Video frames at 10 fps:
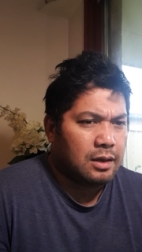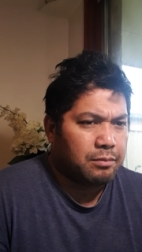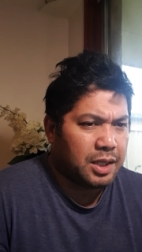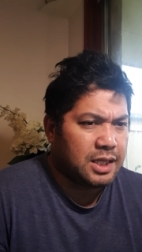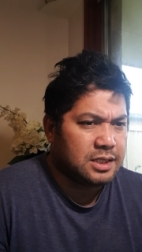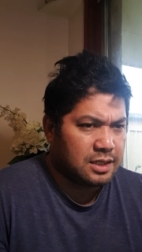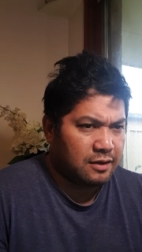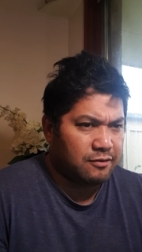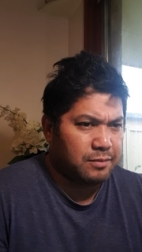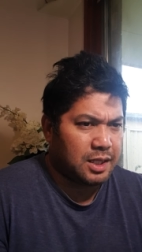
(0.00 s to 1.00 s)
"Please
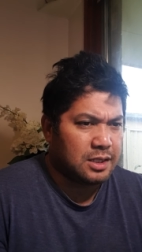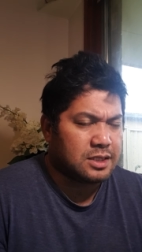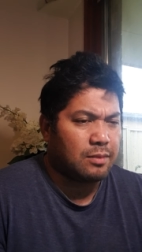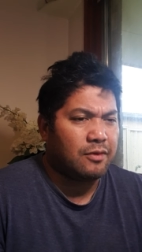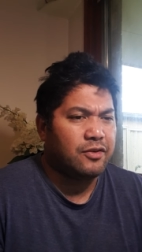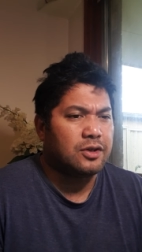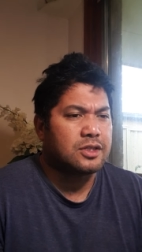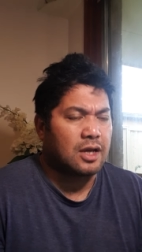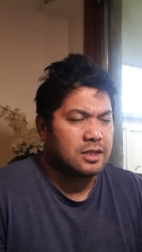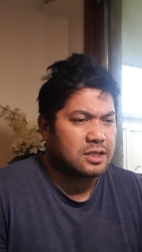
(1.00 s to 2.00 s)
give me some of your
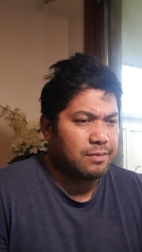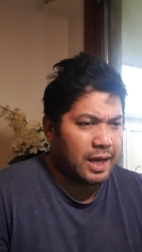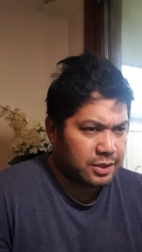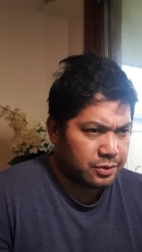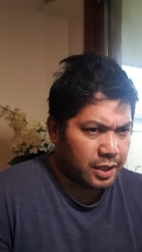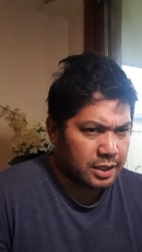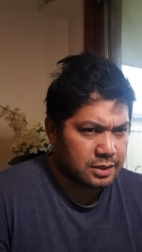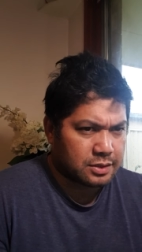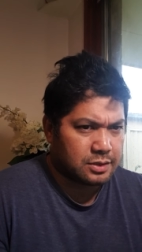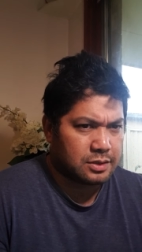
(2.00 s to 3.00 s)
son's
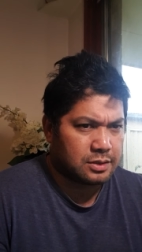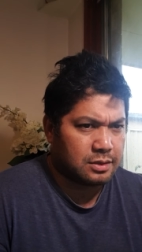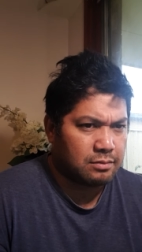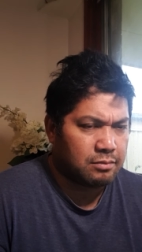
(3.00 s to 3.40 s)
mandrakes."